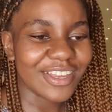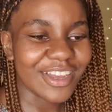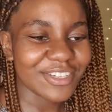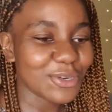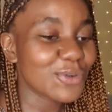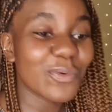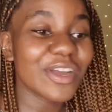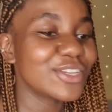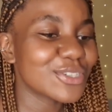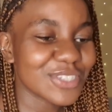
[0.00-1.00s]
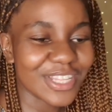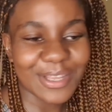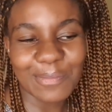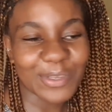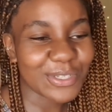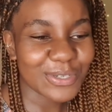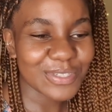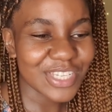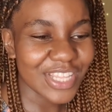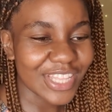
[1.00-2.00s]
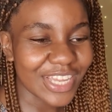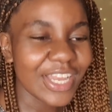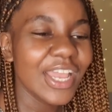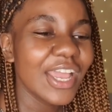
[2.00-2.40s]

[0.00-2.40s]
I don't know why you don't say that, but you don't say that.